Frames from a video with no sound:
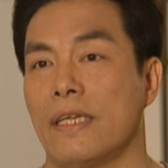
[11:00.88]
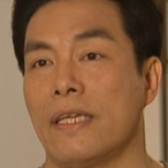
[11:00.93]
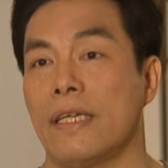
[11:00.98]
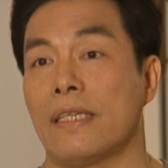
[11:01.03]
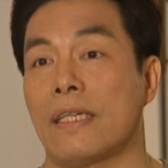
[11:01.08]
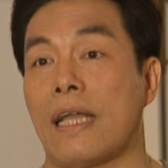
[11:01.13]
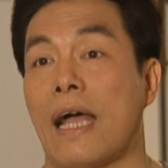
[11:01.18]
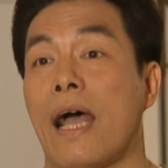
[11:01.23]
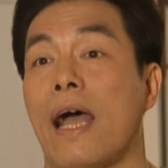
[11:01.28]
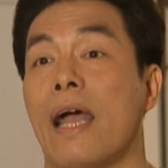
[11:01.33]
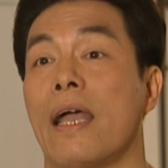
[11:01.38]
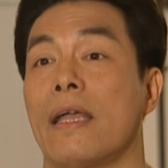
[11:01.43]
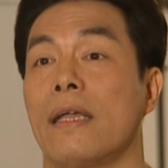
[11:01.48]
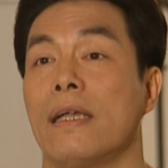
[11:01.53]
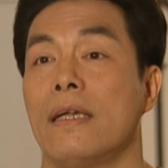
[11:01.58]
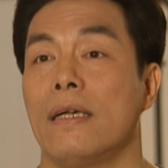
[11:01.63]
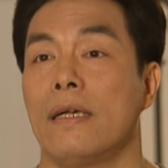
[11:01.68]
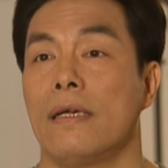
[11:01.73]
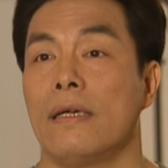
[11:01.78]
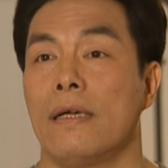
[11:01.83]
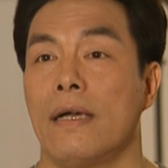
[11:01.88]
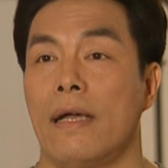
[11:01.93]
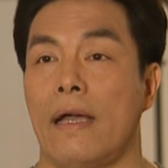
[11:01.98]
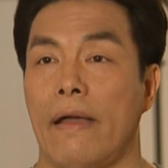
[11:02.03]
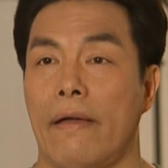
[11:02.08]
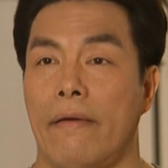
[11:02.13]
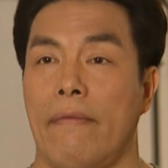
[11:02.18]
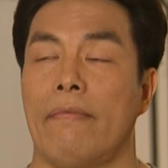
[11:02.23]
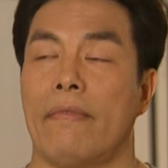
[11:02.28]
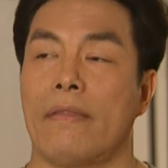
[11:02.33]
he died,
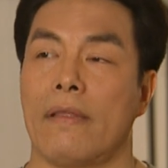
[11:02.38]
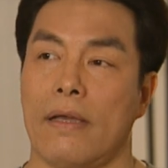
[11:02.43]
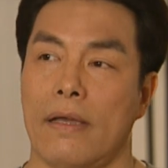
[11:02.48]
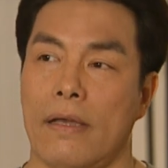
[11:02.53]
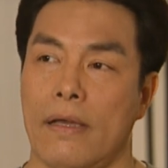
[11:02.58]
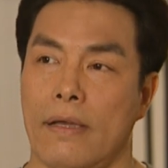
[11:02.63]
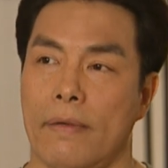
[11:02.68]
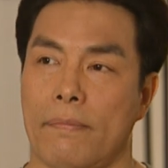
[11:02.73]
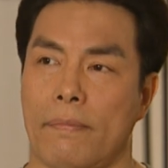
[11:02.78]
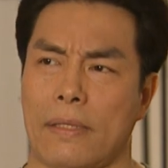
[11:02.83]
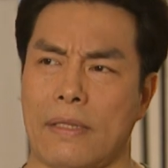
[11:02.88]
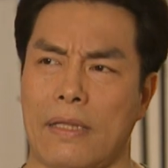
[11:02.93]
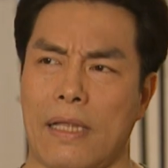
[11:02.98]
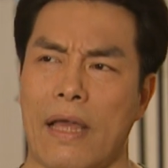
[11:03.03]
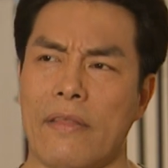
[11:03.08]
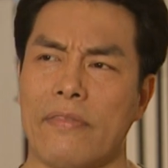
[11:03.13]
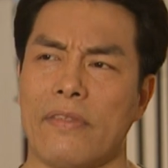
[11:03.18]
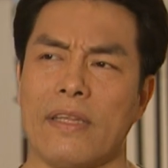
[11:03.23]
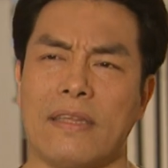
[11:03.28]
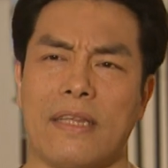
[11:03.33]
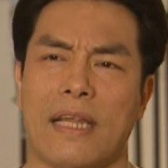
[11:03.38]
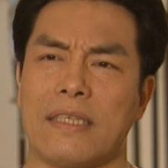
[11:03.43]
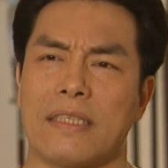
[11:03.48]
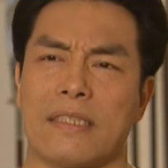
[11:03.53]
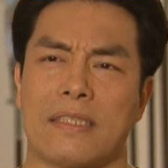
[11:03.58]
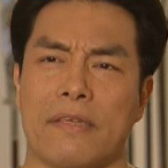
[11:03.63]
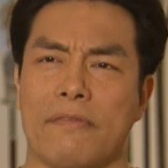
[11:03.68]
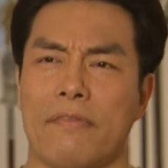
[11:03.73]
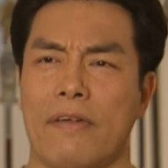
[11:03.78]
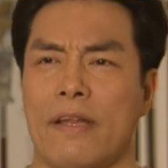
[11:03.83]
and but I think that
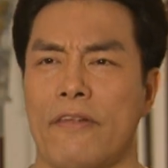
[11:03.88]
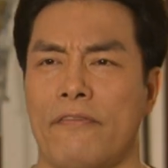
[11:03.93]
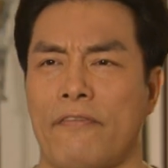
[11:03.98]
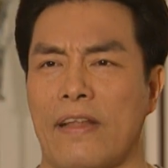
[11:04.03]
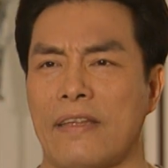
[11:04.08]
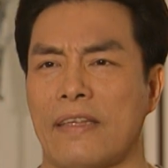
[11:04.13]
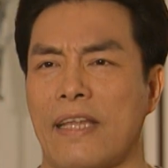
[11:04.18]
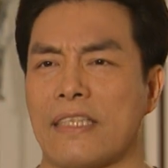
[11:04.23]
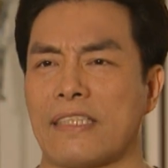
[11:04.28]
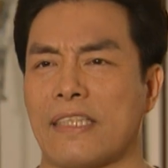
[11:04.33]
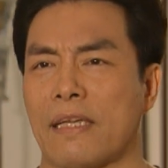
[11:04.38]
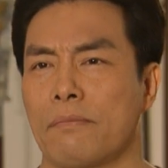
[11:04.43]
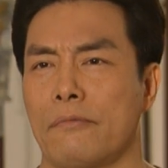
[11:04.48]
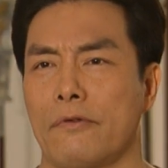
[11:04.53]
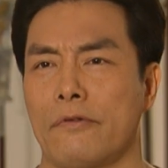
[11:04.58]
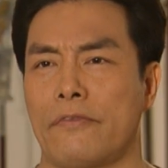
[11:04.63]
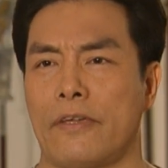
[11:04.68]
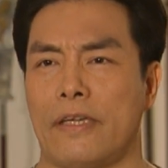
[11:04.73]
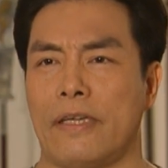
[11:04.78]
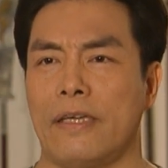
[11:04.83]
is a very fantastic movie.